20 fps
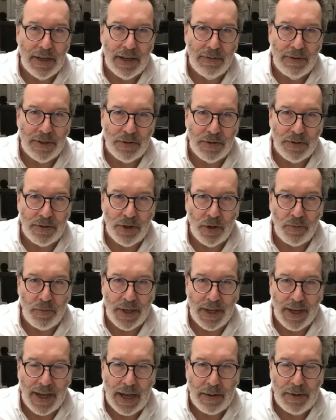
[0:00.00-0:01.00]
which would not
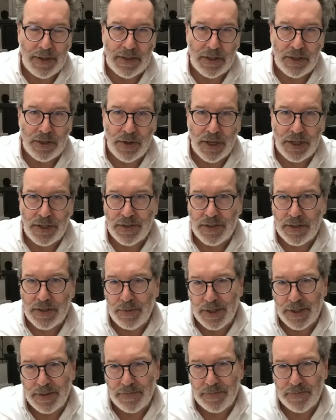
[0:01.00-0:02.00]
be a happy situation to
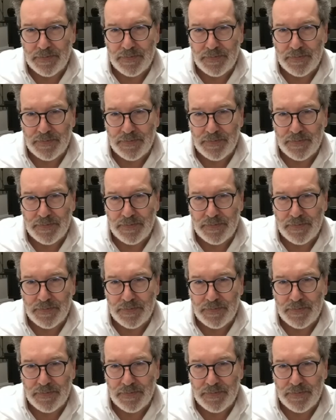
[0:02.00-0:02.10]
be in.